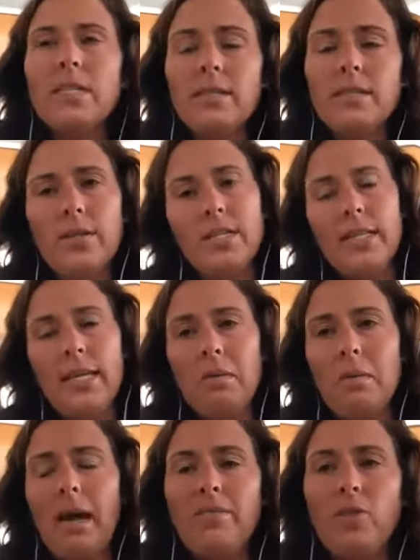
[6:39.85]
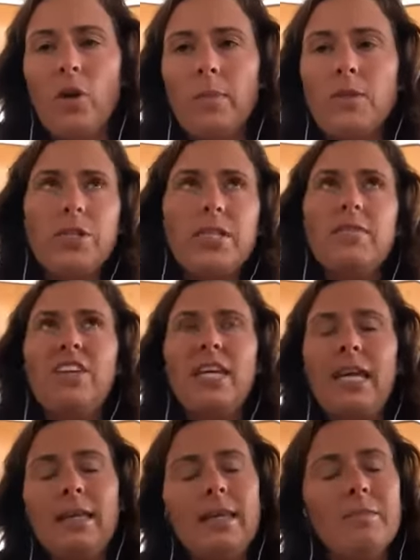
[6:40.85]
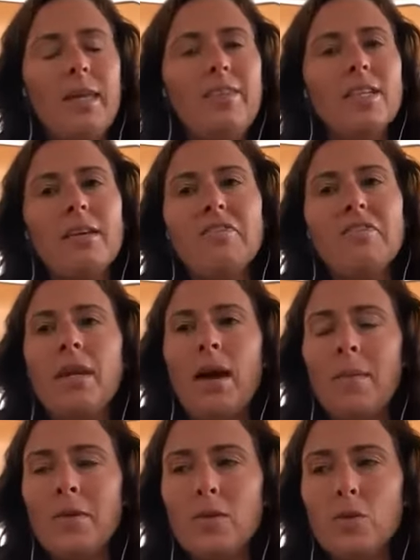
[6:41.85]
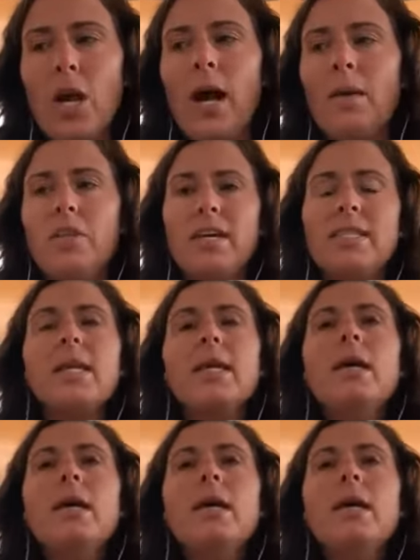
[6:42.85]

And so the team at My Farms, Chris Finning, and they've done a phenomenal job with us